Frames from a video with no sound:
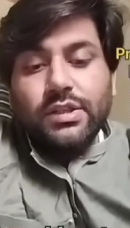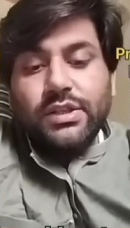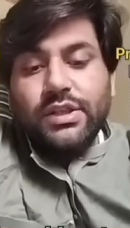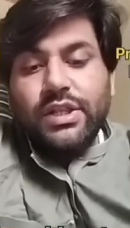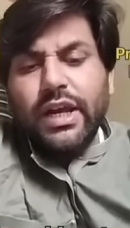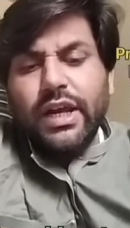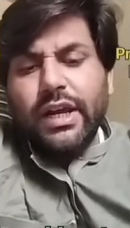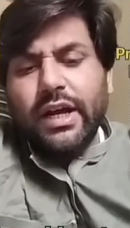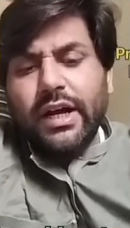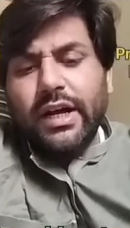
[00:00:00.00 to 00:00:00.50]

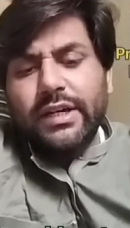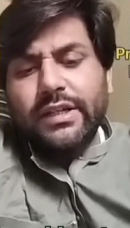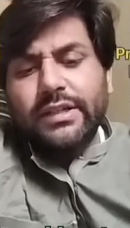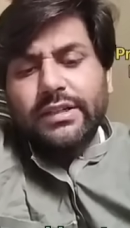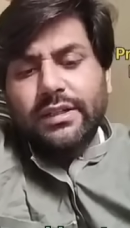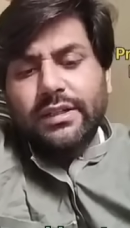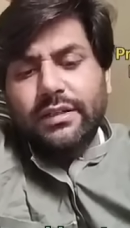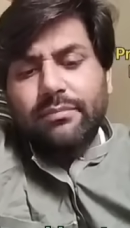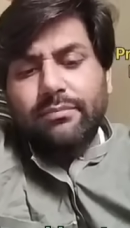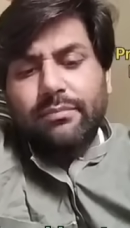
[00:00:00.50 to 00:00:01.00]
There
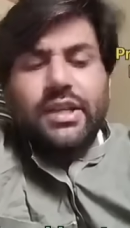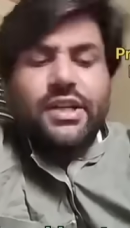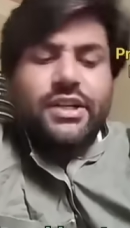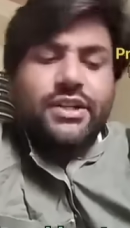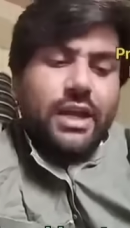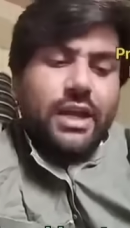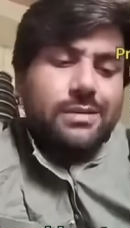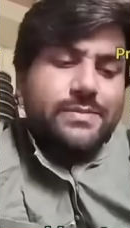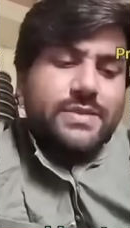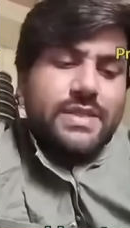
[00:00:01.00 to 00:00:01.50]
are many
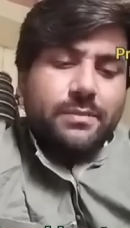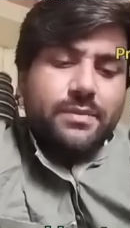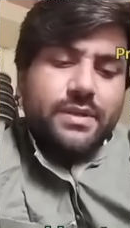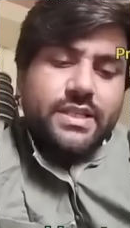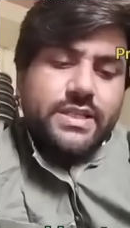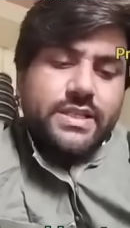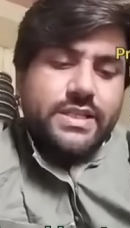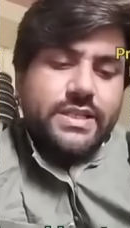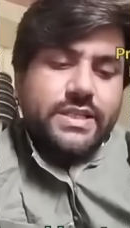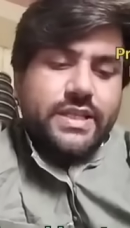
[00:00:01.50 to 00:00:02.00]
types of
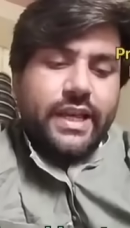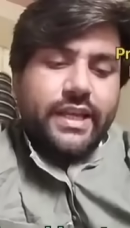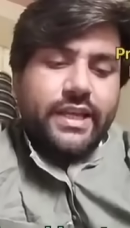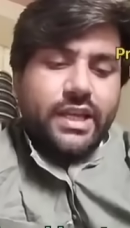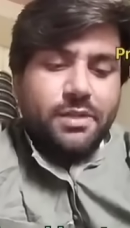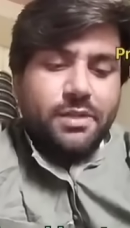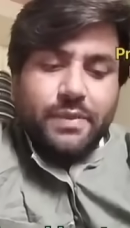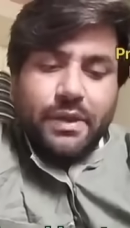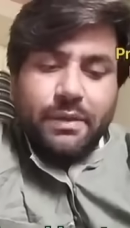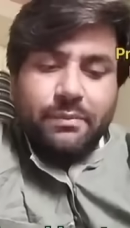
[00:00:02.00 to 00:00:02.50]
disease like
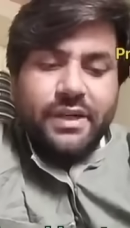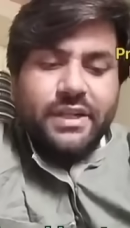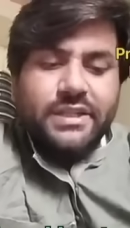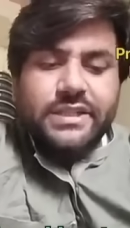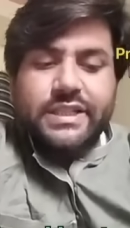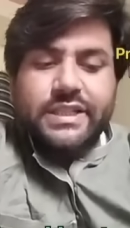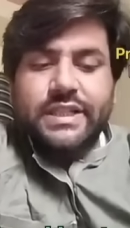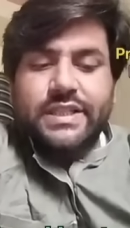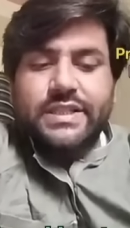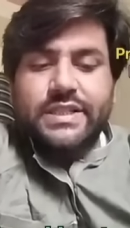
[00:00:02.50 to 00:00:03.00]

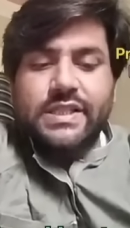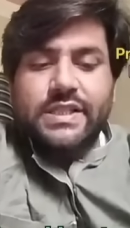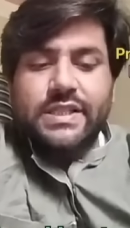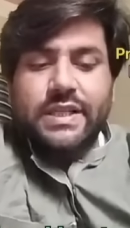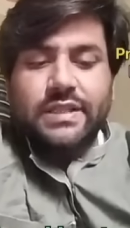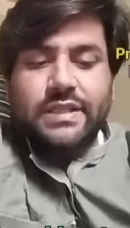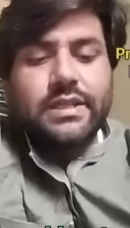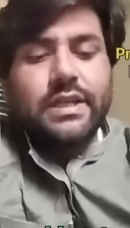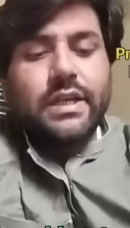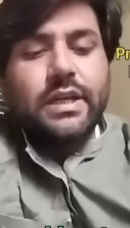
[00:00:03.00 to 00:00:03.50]
inflammatory
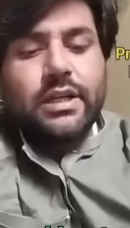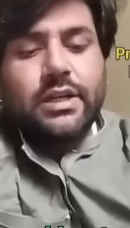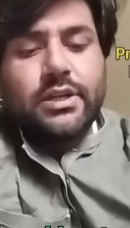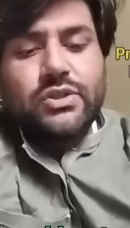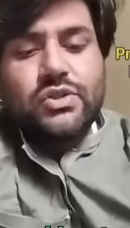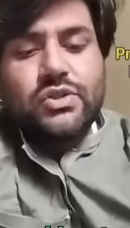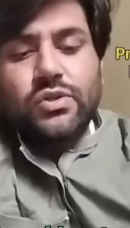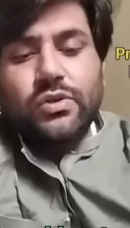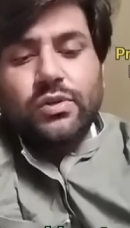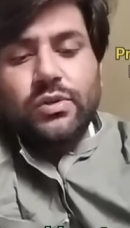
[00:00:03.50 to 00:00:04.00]
diseases.
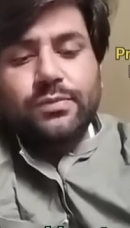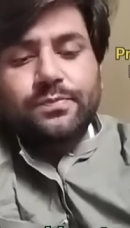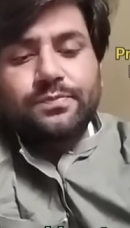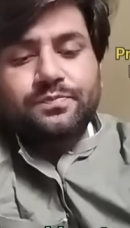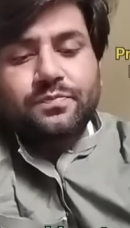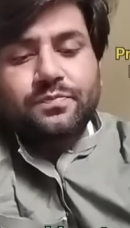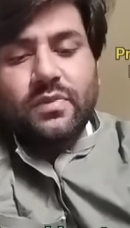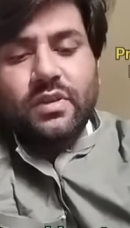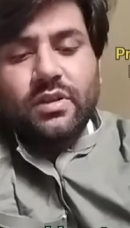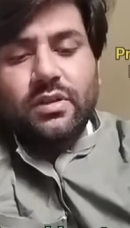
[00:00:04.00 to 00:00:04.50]
So
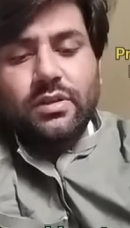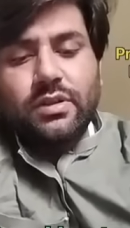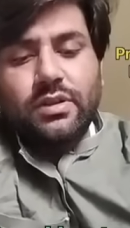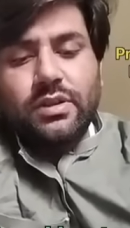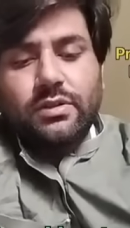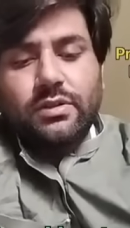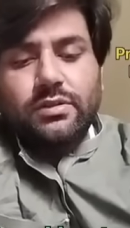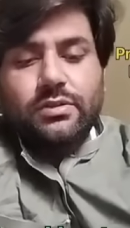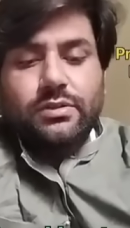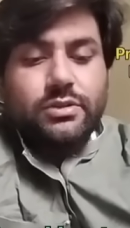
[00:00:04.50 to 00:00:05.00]

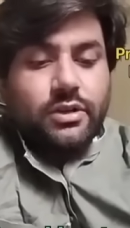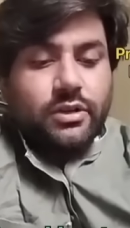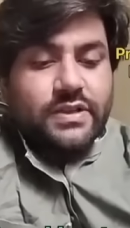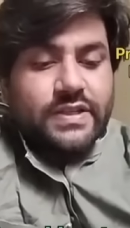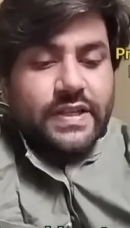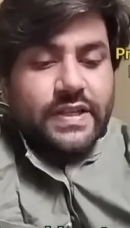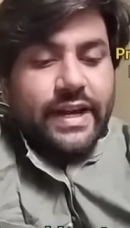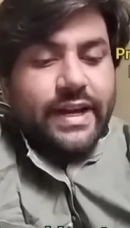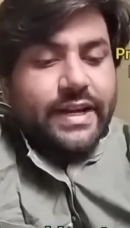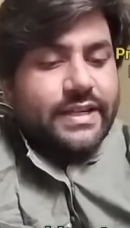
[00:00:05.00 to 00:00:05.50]

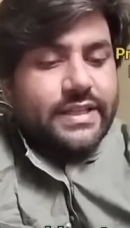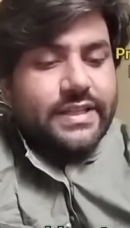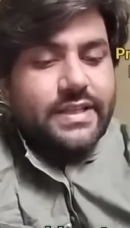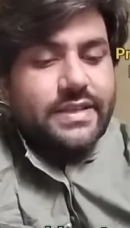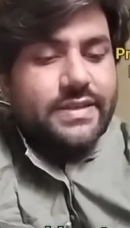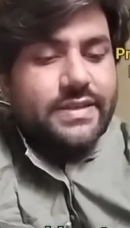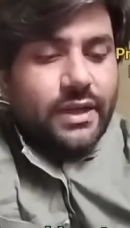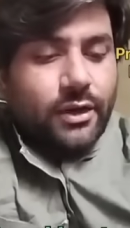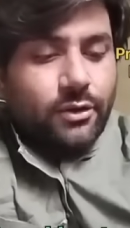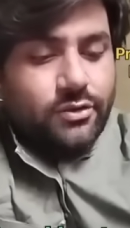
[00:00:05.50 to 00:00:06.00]

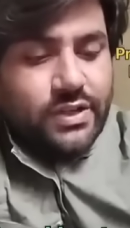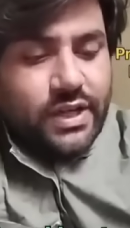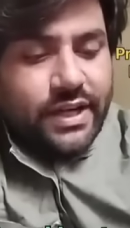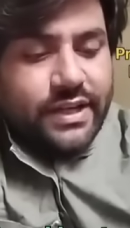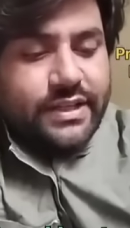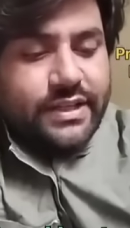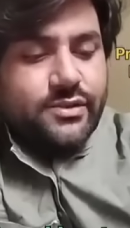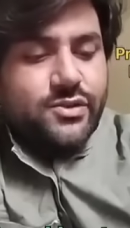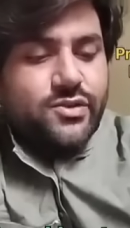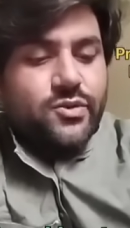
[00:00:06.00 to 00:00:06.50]
tonsillitis,
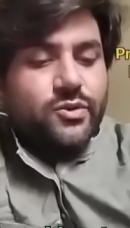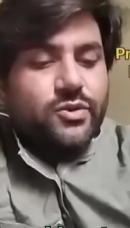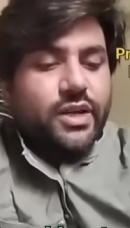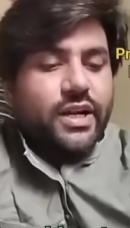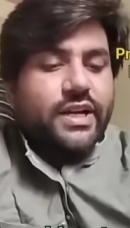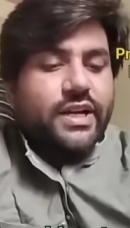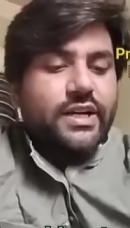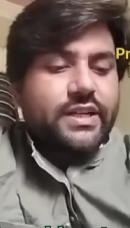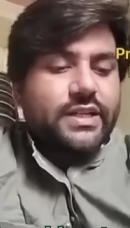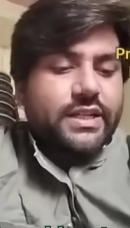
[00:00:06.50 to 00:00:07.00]
sinusitis,
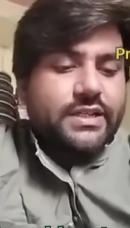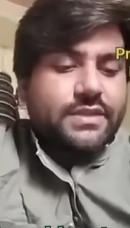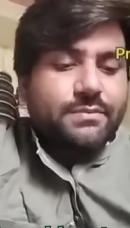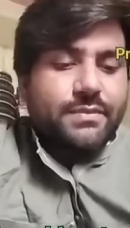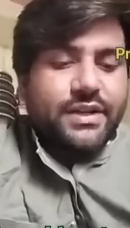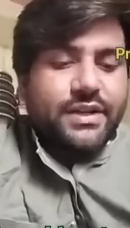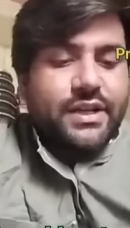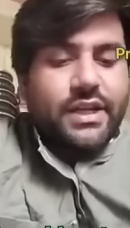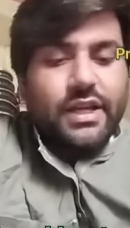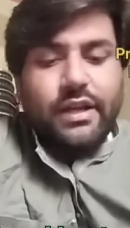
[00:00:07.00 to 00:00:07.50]
otitis
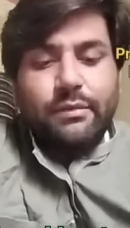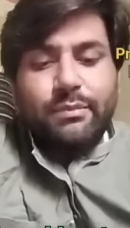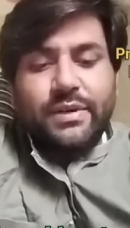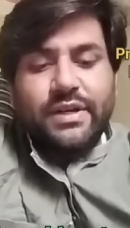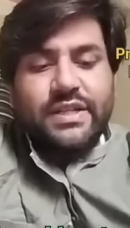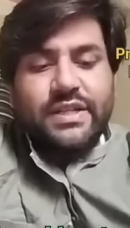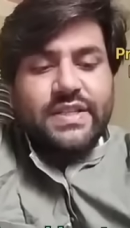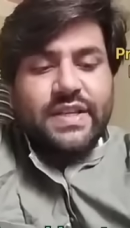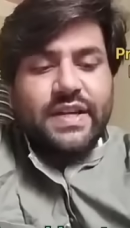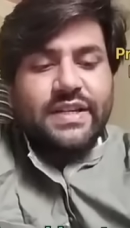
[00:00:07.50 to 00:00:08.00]
media,
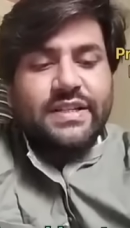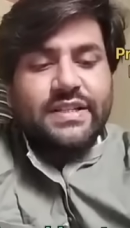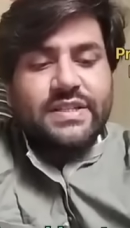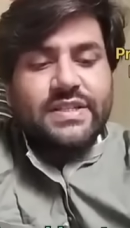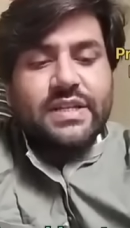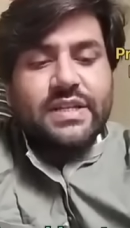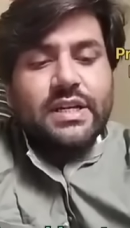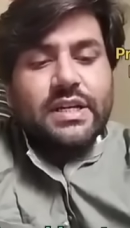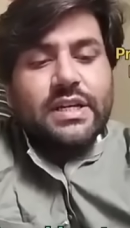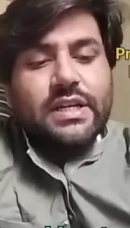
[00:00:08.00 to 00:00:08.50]

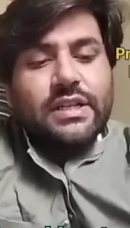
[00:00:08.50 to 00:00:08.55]
appendicitis.